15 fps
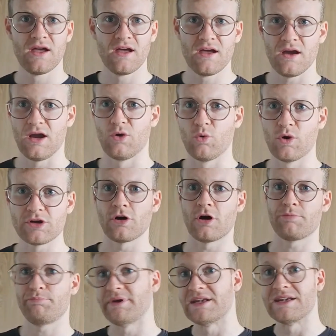it would
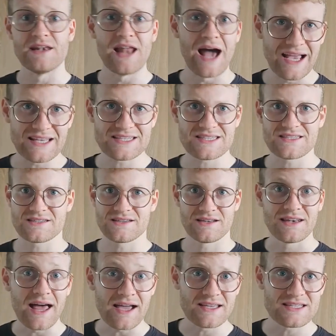not be nice
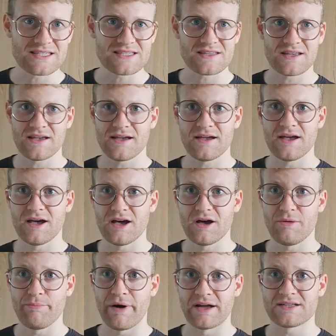nice uh,
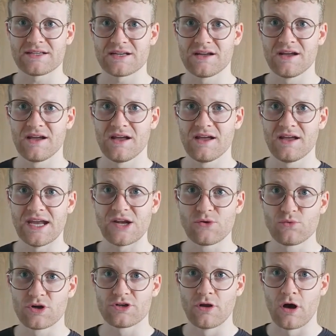but it
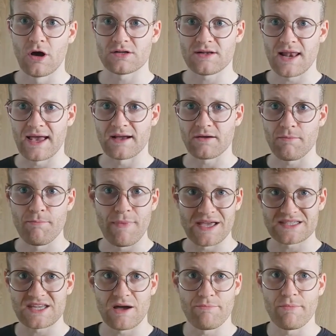would not like mess
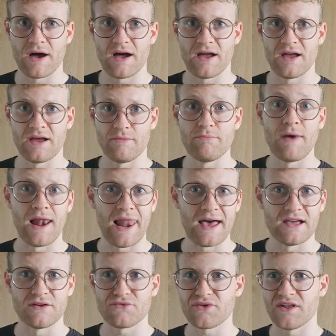up my my
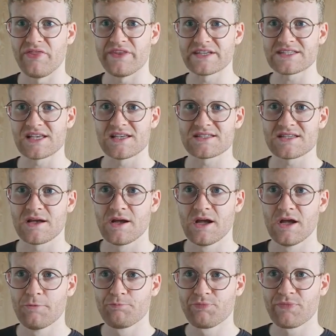life and this is
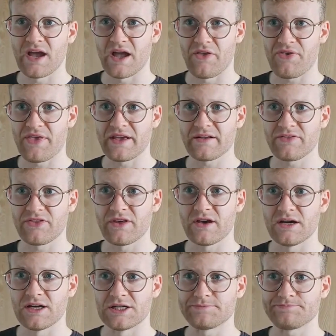i think
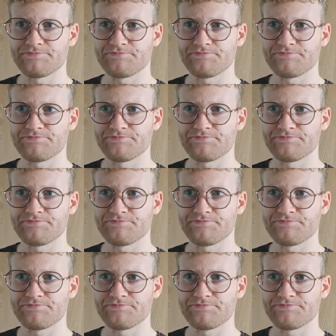the